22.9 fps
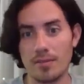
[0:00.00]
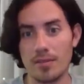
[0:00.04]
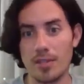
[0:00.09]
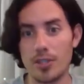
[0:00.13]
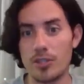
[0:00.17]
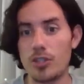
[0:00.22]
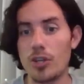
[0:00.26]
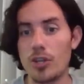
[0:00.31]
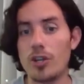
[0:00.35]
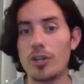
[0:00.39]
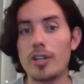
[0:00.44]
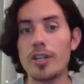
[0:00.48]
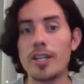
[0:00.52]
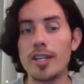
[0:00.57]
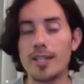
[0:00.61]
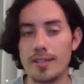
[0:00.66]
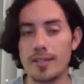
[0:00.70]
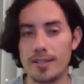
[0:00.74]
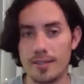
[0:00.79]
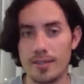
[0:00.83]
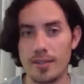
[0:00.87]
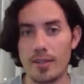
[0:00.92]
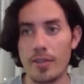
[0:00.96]
the
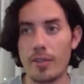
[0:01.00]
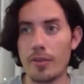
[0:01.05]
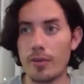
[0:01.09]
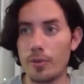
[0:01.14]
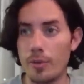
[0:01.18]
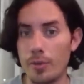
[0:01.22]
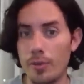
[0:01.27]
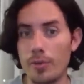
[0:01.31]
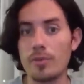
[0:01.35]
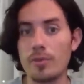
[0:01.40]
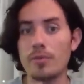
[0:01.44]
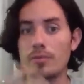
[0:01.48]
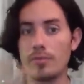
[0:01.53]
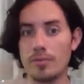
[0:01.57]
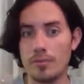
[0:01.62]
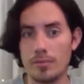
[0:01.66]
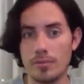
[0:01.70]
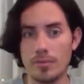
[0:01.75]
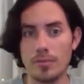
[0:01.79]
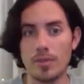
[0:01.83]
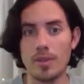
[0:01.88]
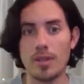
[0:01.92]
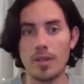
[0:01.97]
journeys through
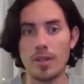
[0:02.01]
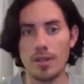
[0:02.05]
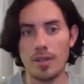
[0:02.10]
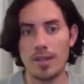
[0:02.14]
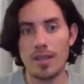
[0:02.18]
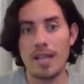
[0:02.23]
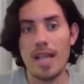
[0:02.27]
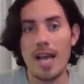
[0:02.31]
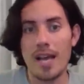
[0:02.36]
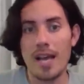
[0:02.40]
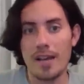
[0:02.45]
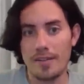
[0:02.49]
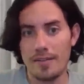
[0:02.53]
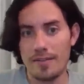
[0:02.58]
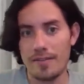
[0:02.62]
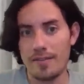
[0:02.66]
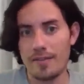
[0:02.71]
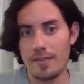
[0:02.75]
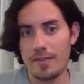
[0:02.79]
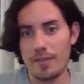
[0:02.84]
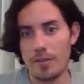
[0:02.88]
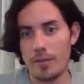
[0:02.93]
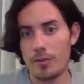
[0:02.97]

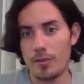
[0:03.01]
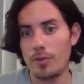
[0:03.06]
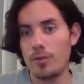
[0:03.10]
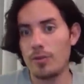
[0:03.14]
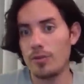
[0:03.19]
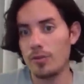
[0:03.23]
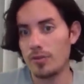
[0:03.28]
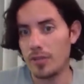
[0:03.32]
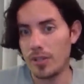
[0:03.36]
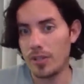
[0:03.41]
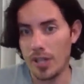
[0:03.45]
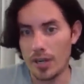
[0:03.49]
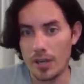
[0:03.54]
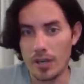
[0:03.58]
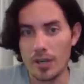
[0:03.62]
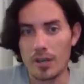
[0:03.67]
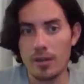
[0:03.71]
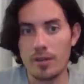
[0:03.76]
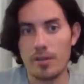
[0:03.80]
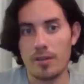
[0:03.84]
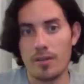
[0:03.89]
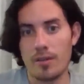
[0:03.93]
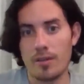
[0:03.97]
life, through the
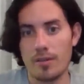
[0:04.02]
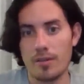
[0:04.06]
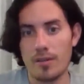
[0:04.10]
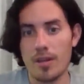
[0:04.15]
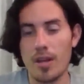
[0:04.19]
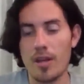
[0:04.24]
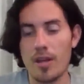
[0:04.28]
earth,